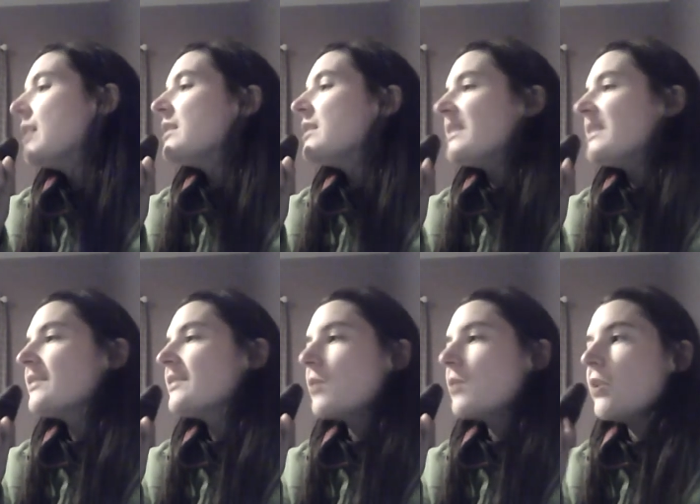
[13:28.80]
This is
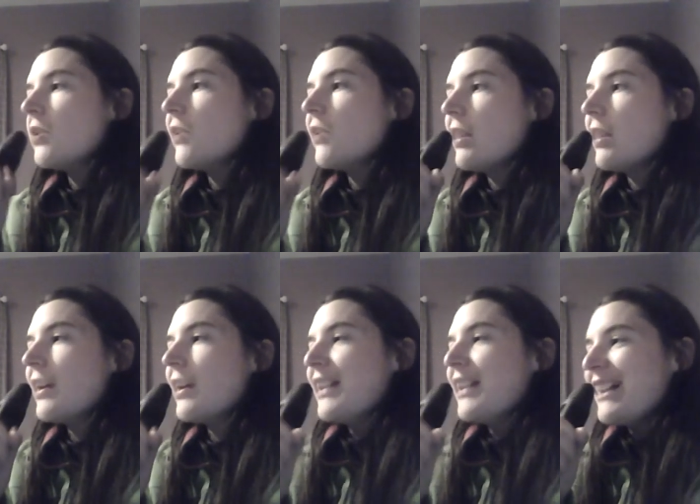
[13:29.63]
going to hurt
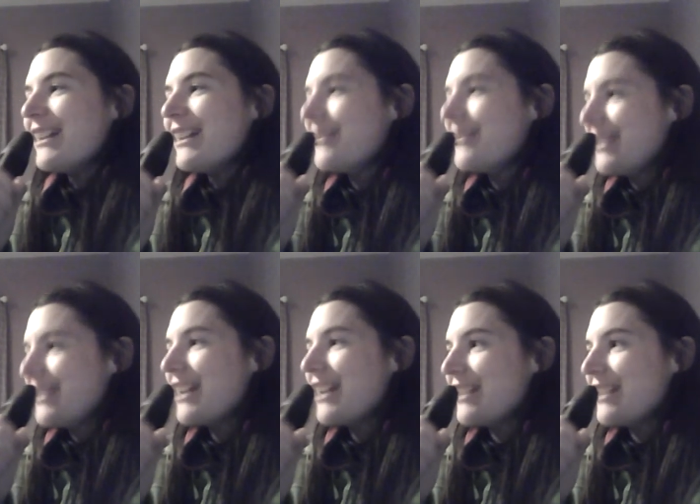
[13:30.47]
a lot of you
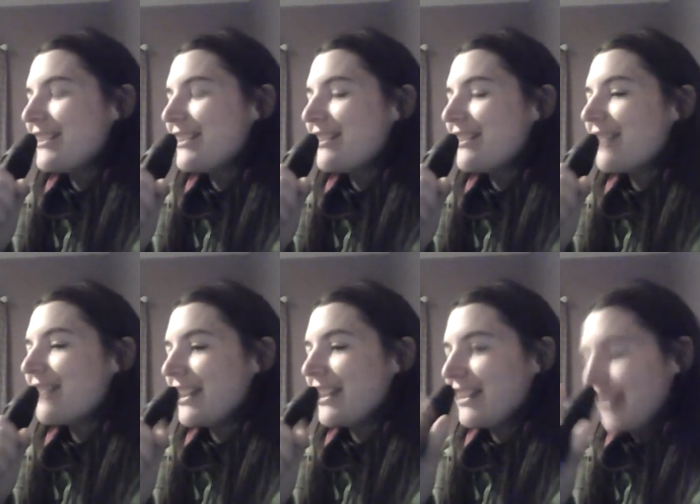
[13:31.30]
guys. Okay.